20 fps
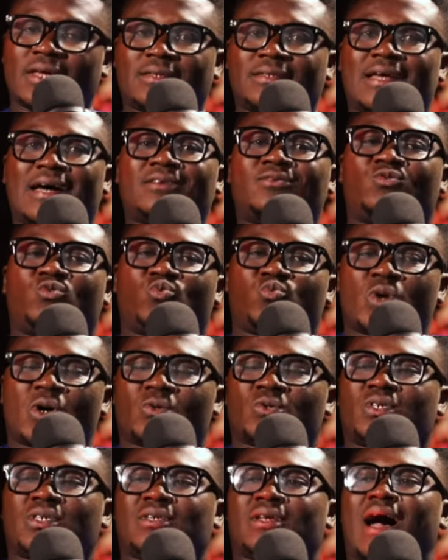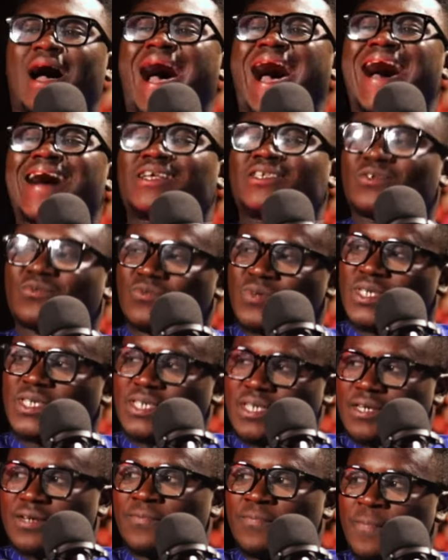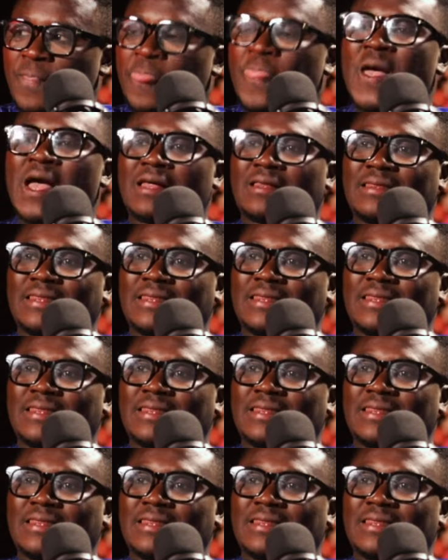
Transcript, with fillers: that dwells in our hearts richly. Mm.